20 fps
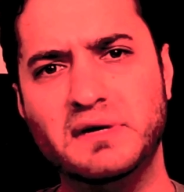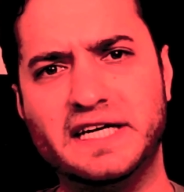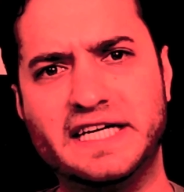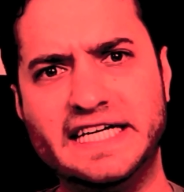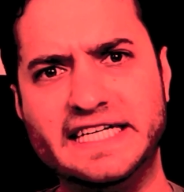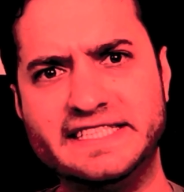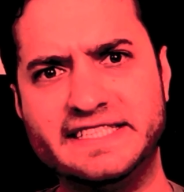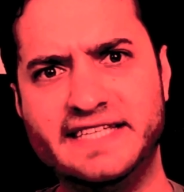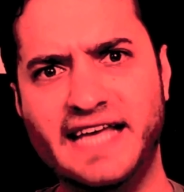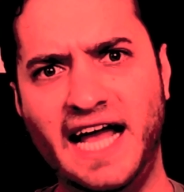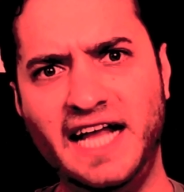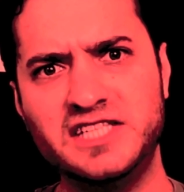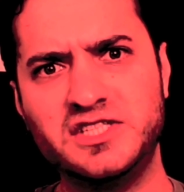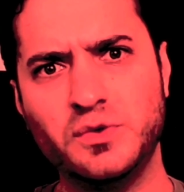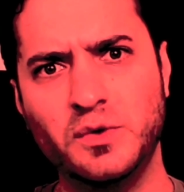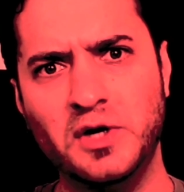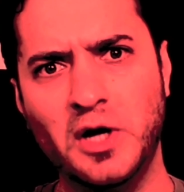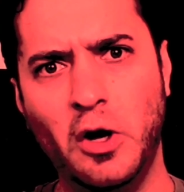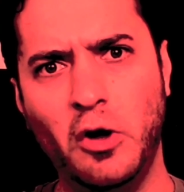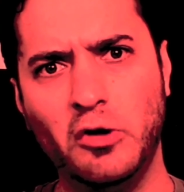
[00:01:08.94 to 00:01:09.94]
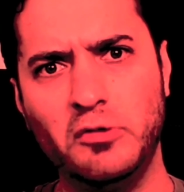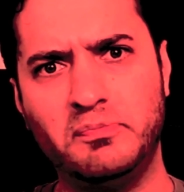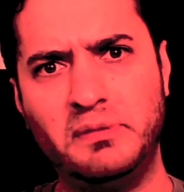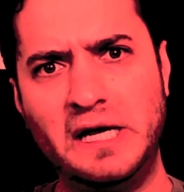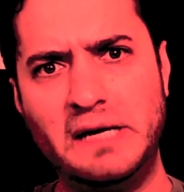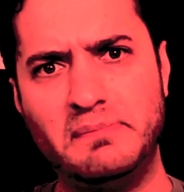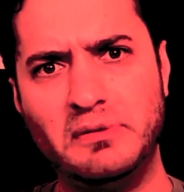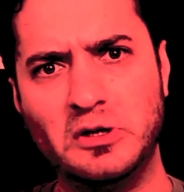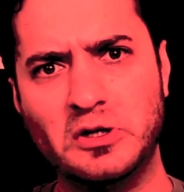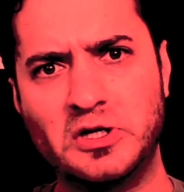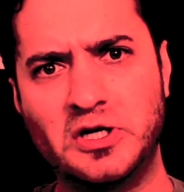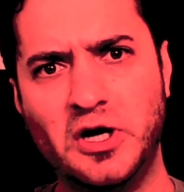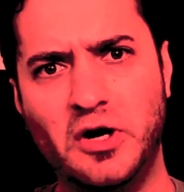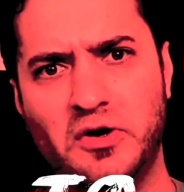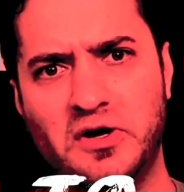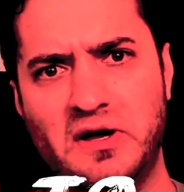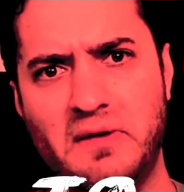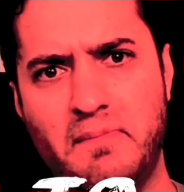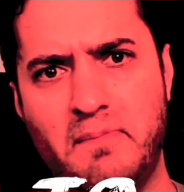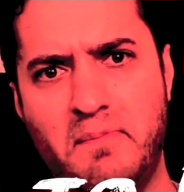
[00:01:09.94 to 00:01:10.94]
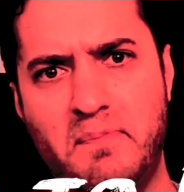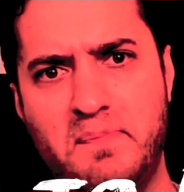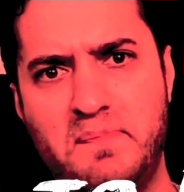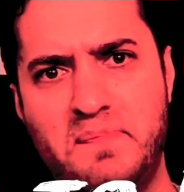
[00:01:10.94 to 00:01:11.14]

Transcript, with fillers: Because that's when old people go to